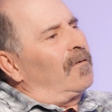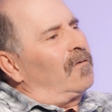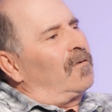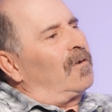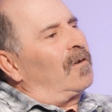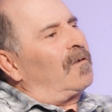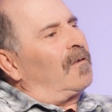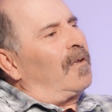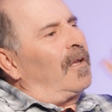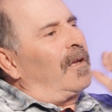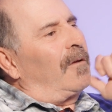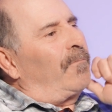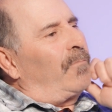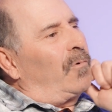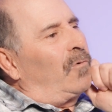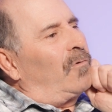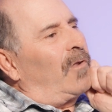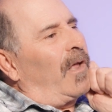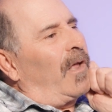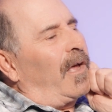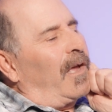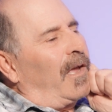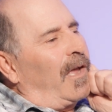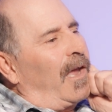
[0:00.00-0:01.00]
just like
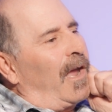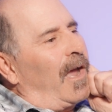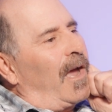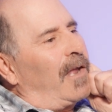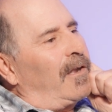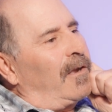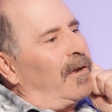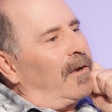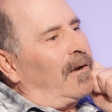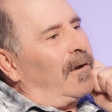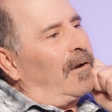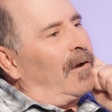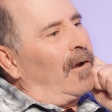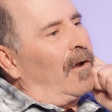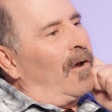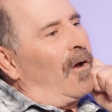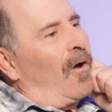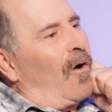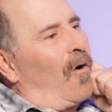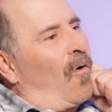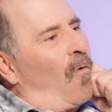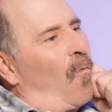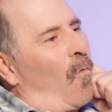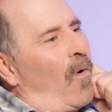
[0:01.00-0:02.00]
Bootleg Canyon,
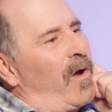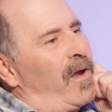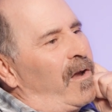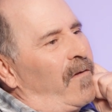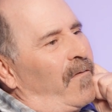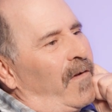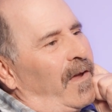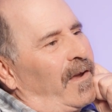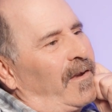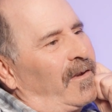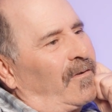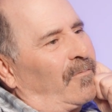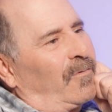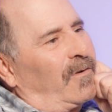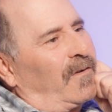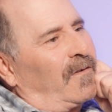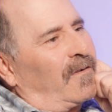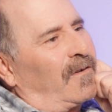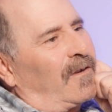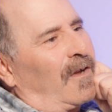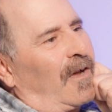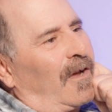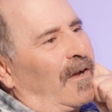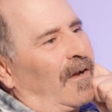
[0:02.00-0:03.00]
Whiteface
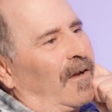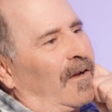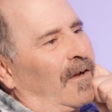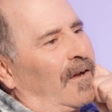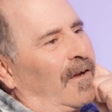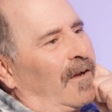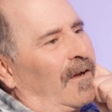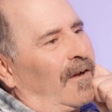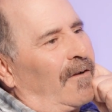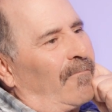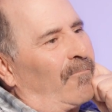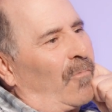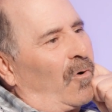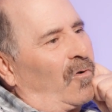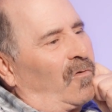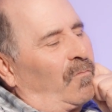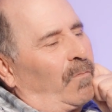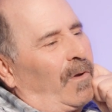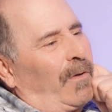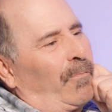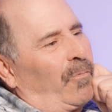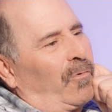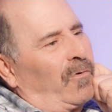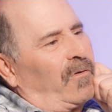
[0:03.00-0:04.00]
was, most
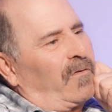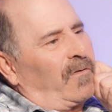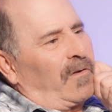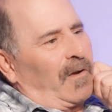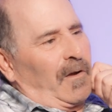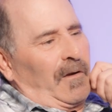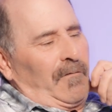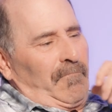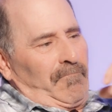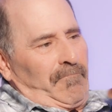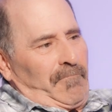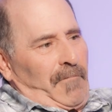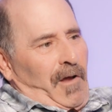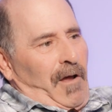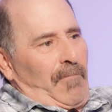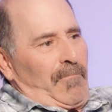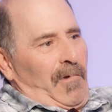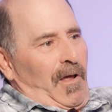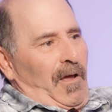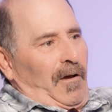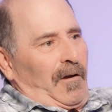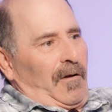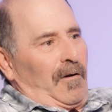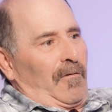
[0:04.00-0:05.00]
people would say, I'm
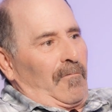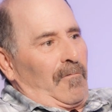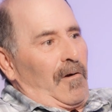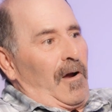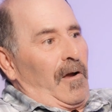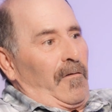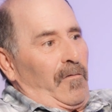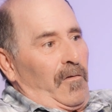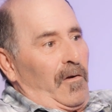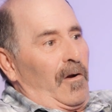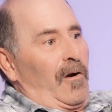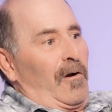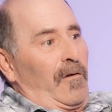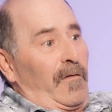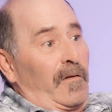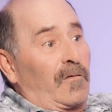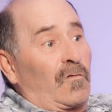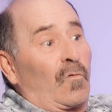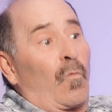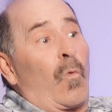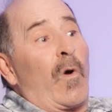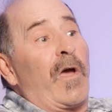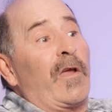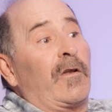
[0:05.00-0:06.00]
not going to ride there,
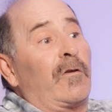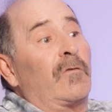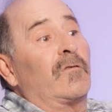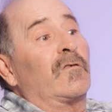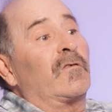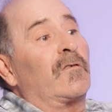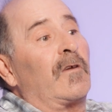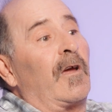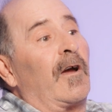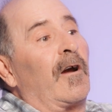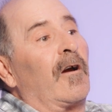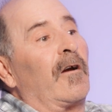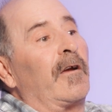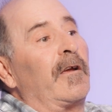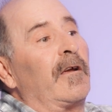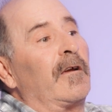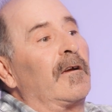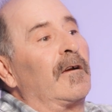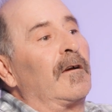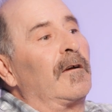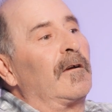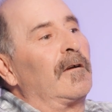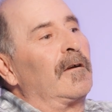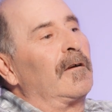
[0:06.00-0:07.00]
that's way too scary.
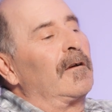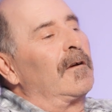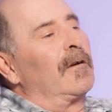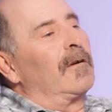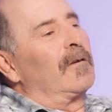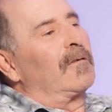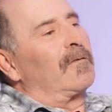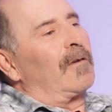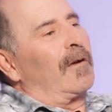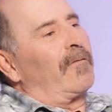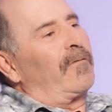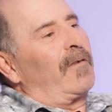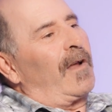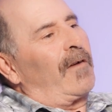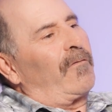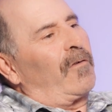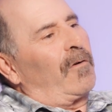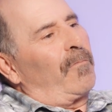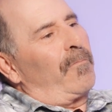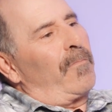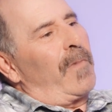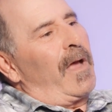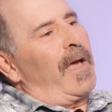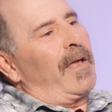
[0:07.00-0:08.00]
So I've never
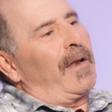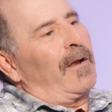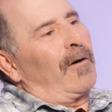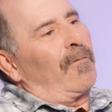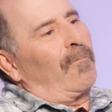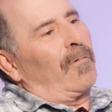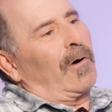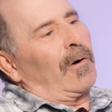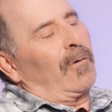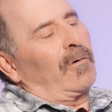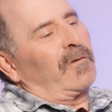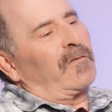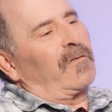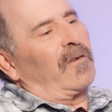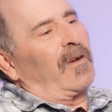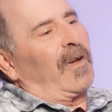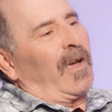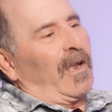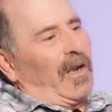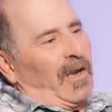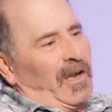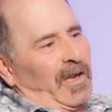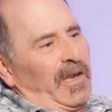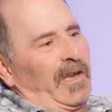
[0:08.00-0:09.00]
made it where it was like
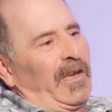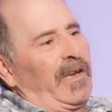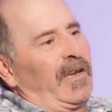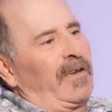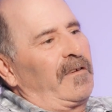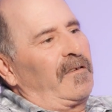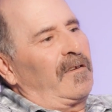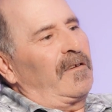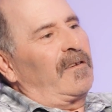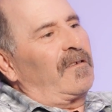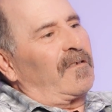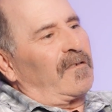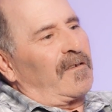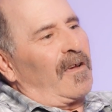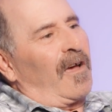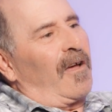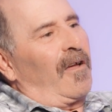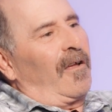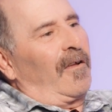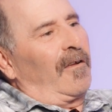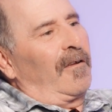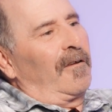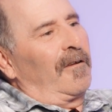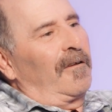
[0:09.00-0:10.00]
an easy
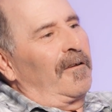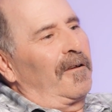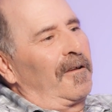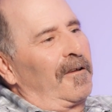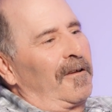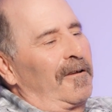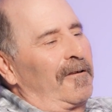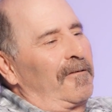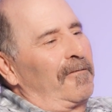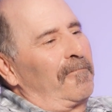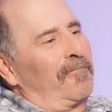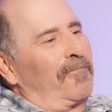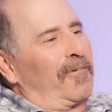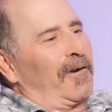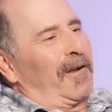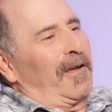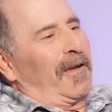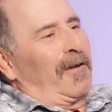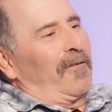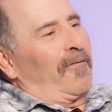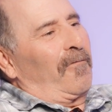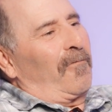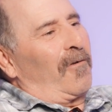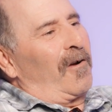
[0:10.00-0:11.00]
sell, but I
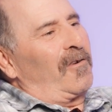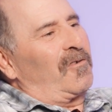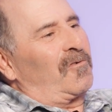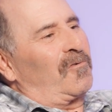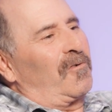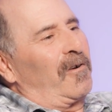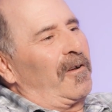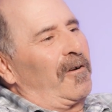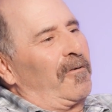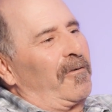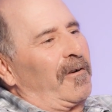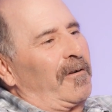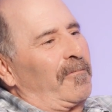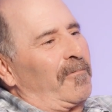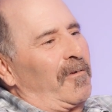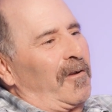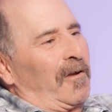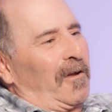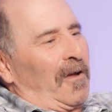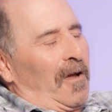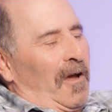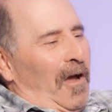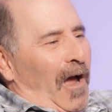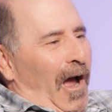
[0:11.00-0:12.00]
get frustrated when I'm
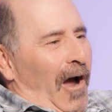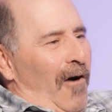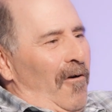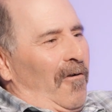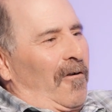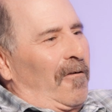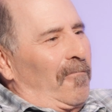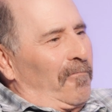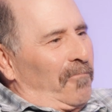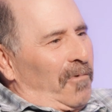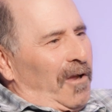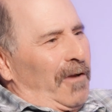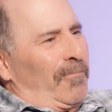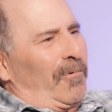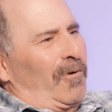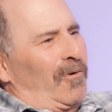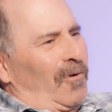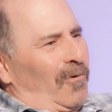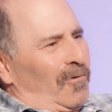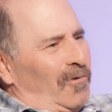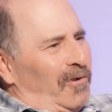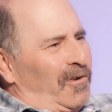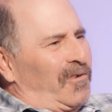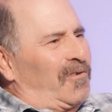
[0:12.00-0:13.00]
like, how come people
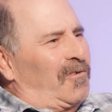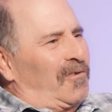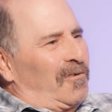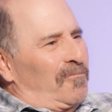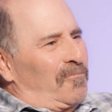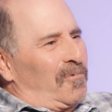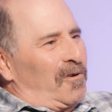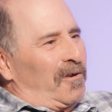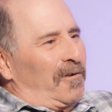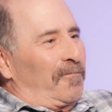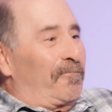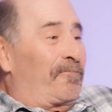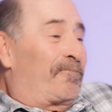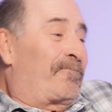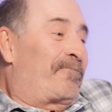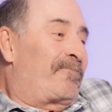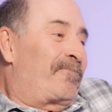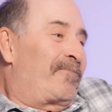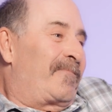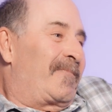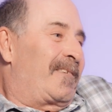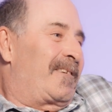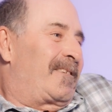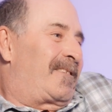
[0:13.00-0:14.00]
don't listen to me?
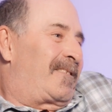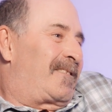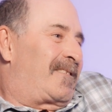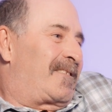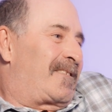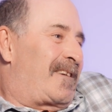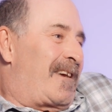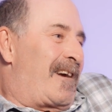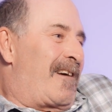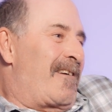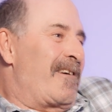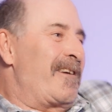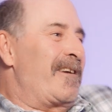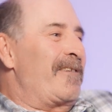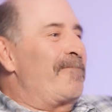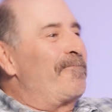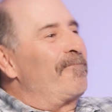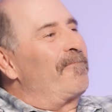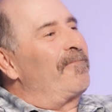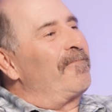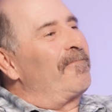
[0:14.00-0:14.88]
It's scary.